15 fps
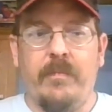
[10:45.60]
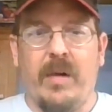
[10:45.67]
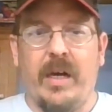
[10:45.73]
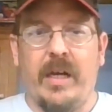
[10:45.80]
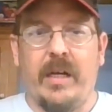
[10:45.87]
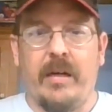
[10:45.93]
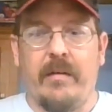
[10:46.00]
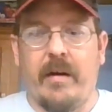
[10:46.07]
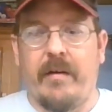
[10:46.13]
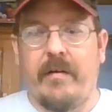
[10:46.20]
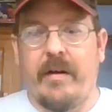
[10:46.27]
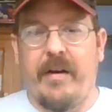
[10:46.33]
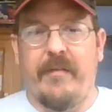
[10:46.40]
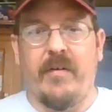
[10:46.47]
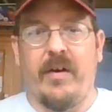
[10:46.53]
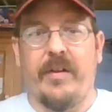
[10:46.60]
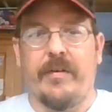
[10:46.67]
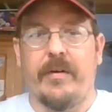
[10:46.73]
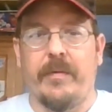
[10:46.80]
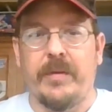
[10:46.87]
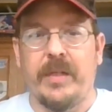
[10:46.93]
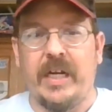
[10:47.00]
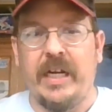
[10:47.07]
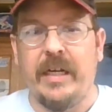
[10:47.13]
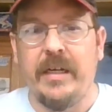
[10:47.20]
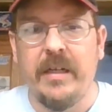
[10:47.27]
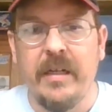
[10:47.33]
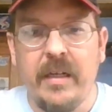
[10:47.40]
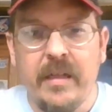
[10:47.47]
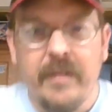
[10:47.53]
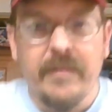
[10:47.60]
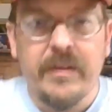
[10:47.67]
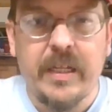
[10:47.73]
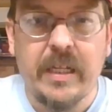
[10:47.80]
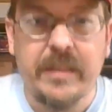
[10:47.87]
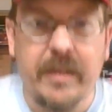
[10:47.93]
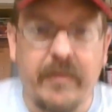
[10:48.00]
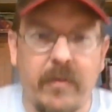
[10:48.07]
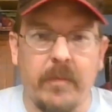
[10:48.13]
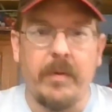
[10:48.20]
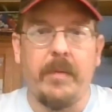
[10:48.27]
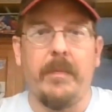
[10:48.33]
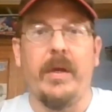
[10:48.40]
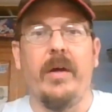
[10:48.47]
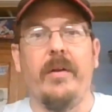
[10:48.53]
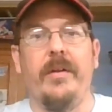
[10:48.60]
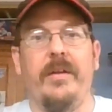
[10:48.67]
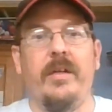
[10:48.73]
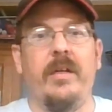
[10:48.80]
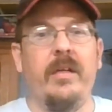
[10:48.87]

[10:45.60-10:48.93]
my great grandfather obtained that's never been built.